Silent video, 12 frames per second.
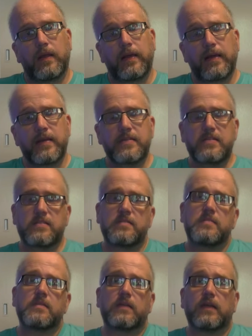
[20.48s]
guys,
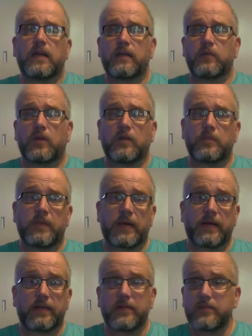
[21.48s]
and welcome
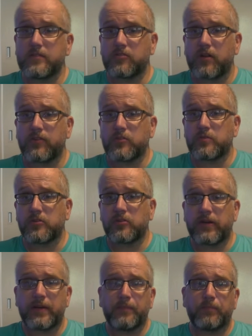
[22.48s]
back to Gravey's
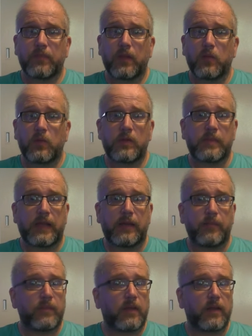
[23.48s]
Brewery with me,
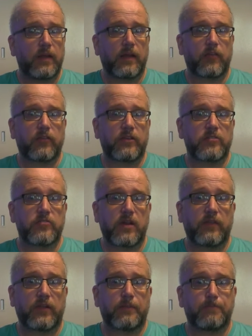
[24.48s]
Gareth Goes
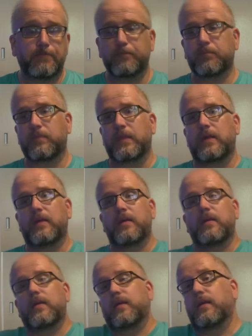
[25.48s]
Gravey.
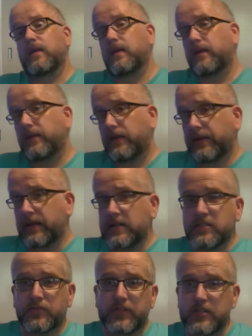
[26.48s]
And
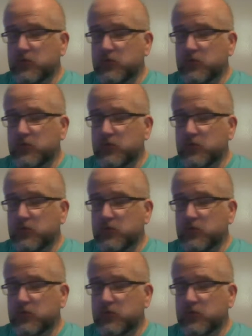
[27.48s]
guys, for this